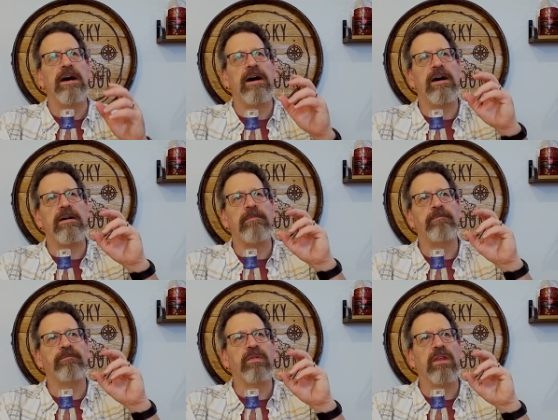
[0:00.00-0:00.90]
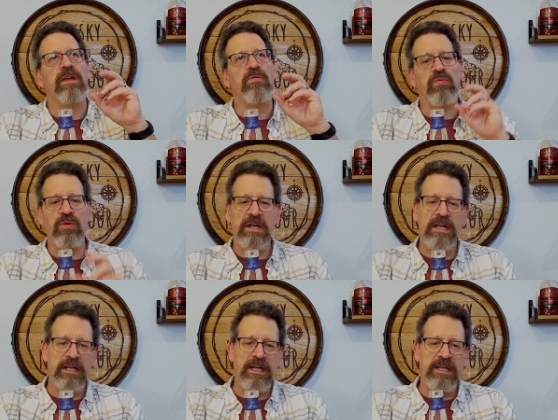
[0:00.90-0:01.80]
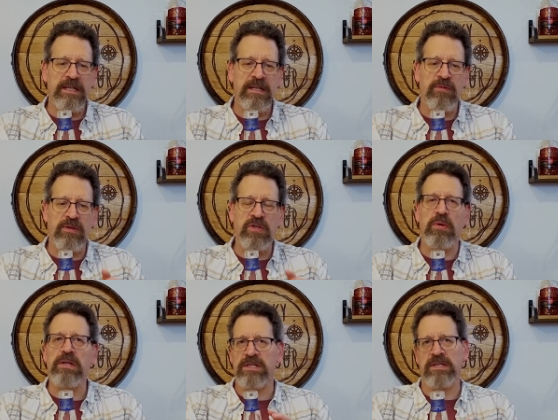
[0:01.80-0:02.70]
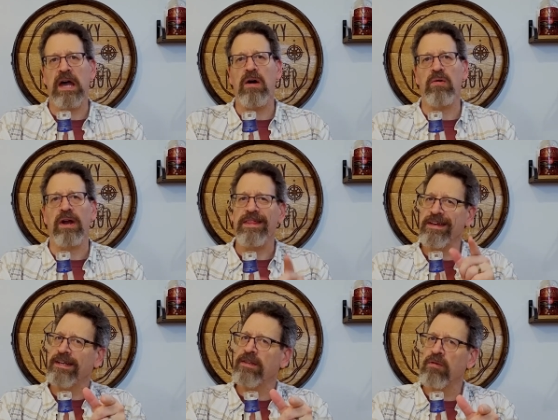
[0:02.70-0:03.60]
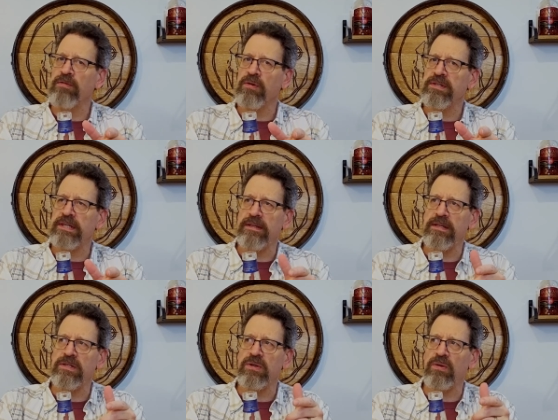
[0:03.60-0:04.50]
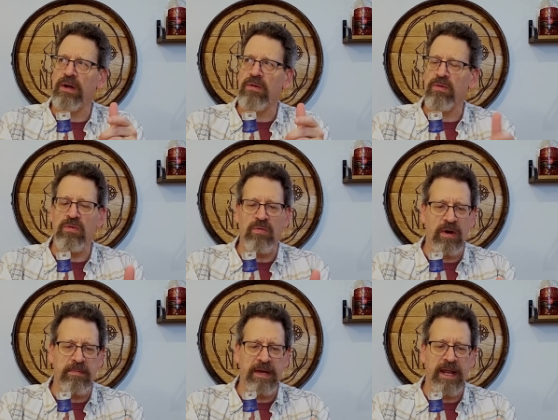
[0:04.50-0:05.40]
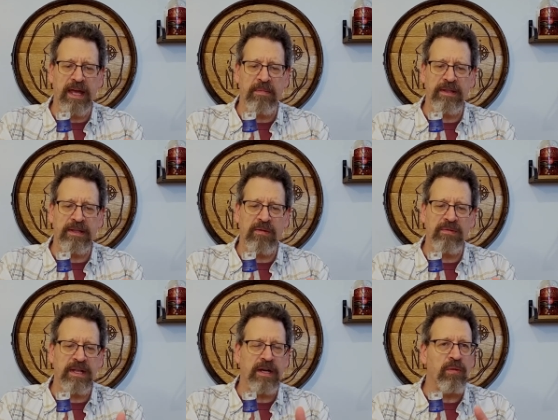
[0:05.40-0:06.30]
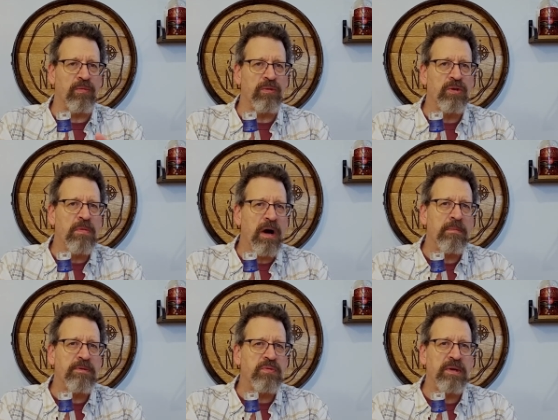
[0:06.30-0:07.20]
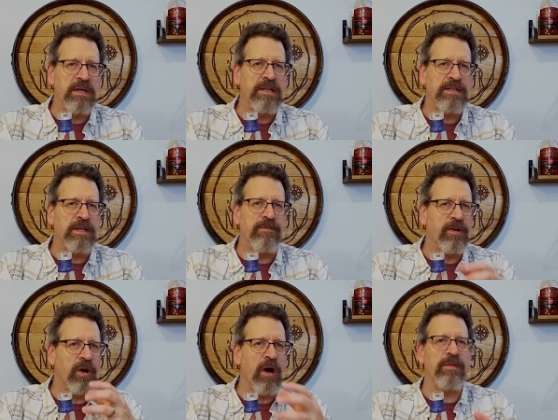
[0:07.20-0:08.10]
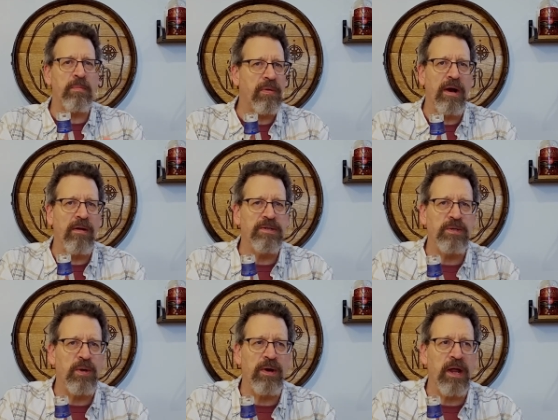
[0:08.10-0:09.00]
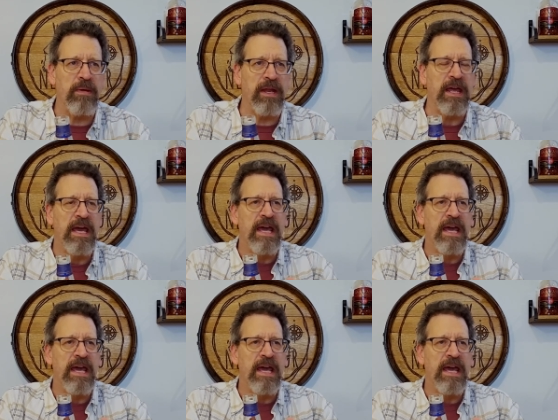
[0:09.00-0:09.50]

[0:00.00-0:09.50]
um, it really leaned into a sweet sour. And I think another reviewer said this, so I don't know where I'm getting it, but there was like a rhubarb sweetness. And if you're on the prairies, you know what I mean.